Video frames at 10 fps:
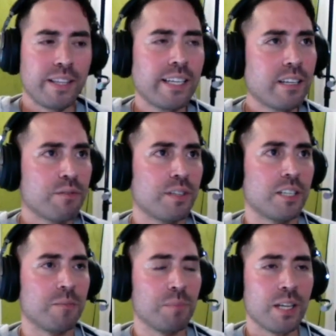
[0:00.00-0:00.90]
Think of
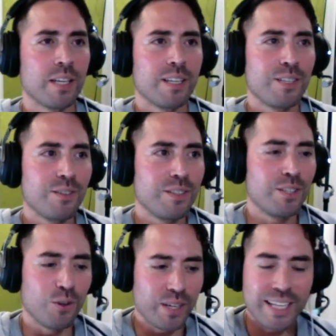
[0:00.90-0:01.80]
um, you
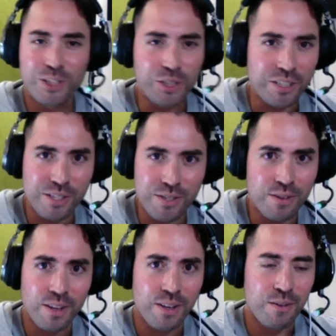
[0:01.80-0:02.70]
know, inches,
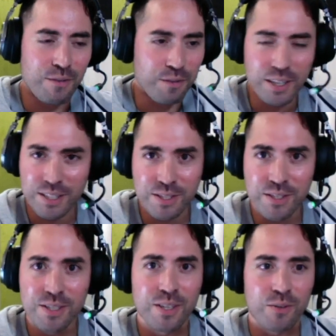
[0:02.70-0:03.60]

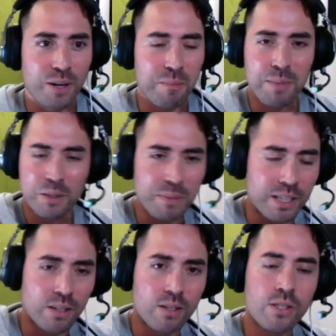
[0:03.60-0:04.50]
foots, right,
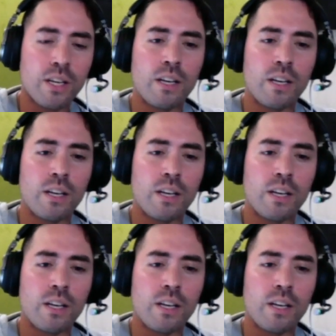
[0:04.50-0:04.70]
millimeters.